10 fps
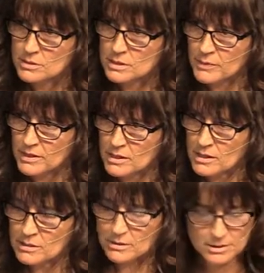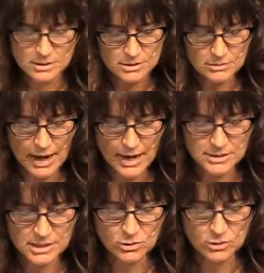Speaking,
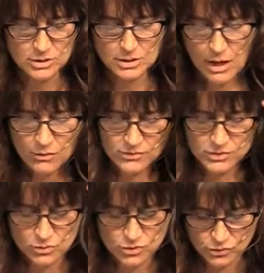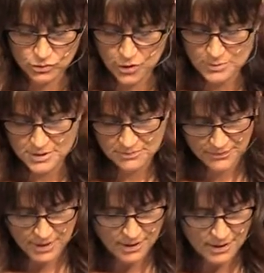acting, or out of social norms.
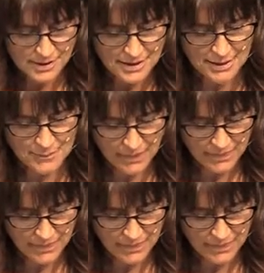Um,